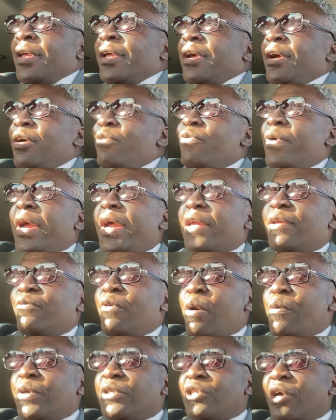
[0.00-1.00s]
All right,
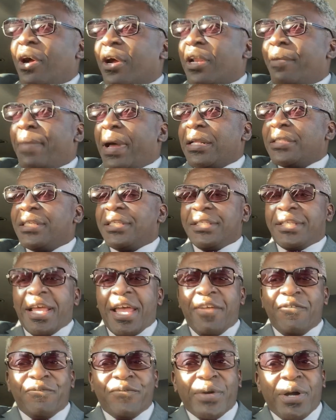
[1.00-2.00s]
what are we talking about
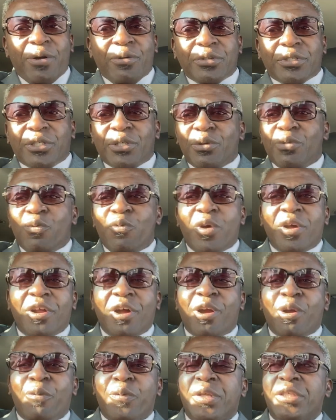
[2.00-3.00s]
today, folks? What
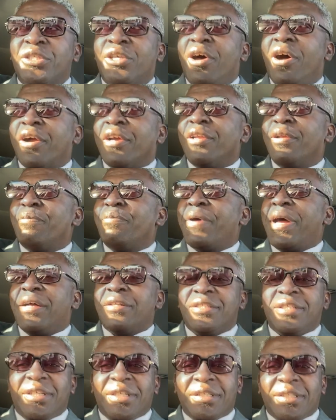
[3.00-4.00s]
are we talking
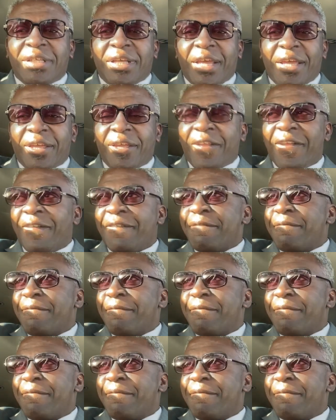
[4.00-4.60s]
about today?